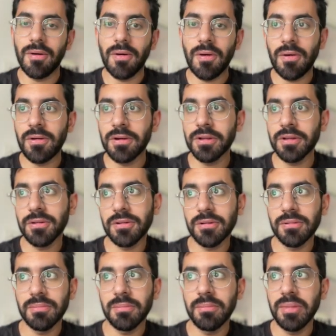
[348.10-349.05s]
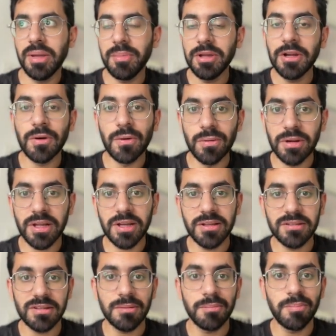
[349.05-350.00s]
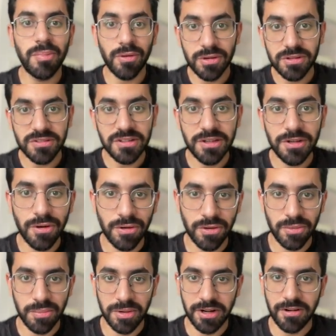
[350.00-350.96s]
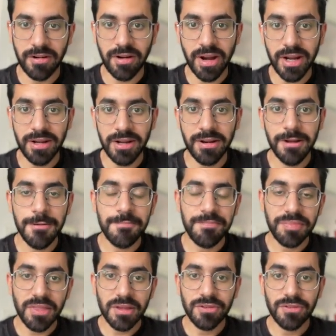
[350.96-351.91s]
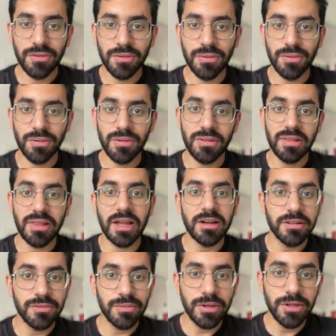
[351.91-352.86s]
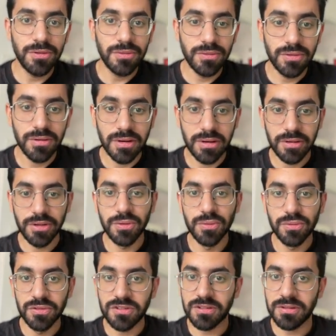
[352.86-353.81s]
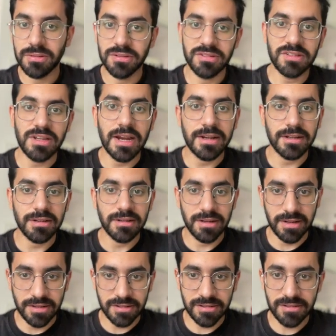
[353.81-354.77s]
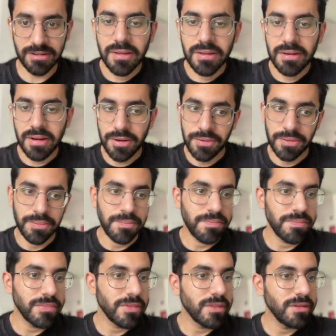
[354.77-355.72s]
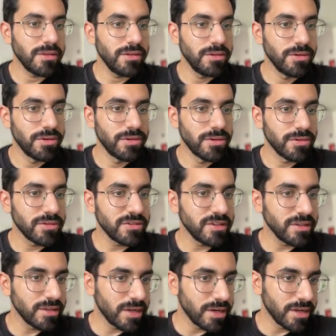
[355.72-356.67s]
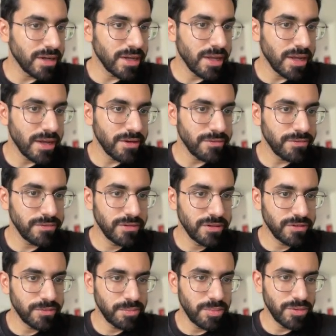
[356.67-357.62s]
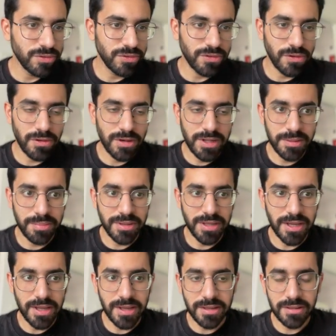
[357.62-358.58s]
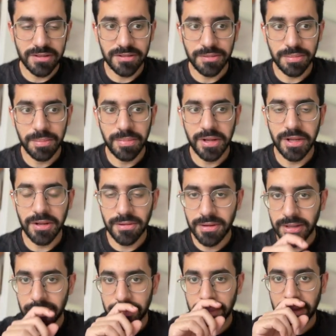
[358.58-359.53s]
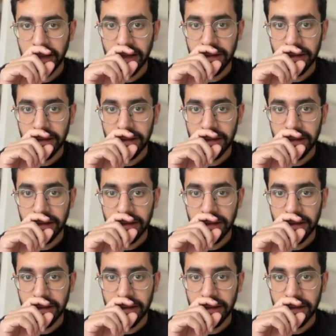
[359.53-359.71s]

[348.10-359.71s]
or you're maybe quoting some policy document, right? So that is when you use static text. Now, you're noticing that I have this post call API and this pre call API